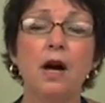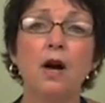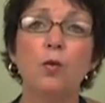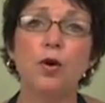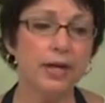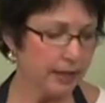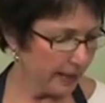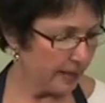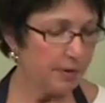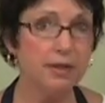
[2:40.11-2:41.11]
A warning
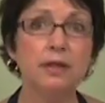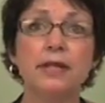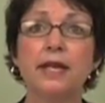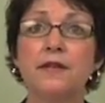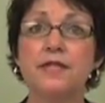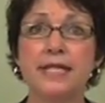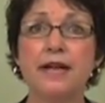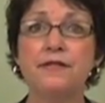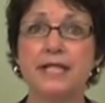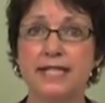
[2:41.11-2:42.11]
label gives
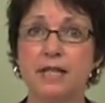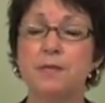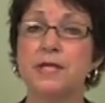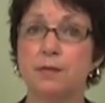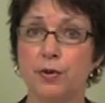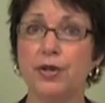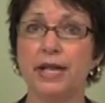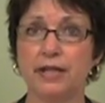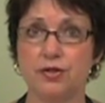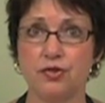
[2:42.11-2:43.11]
safety tips and burning
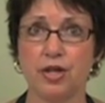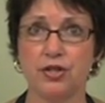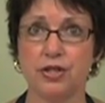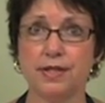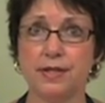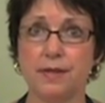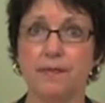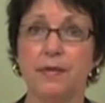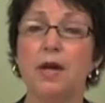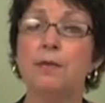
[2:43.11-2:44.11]
instructions.
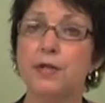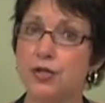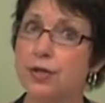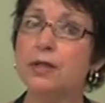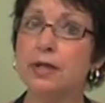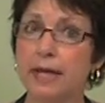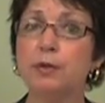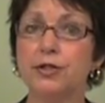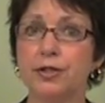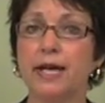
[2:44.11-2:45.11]
Be sure to
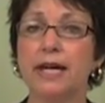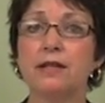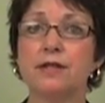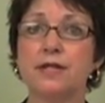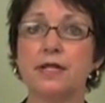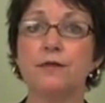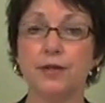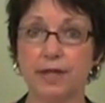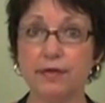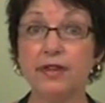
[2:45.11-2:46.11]
label your candles if you're
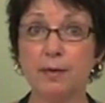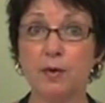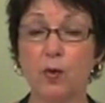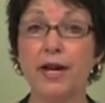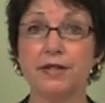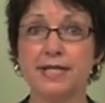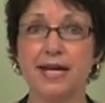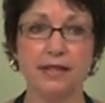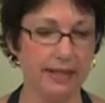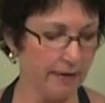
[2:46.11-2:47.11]
giving them away or
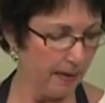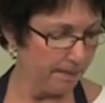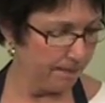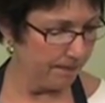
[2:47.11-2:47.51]
selling them.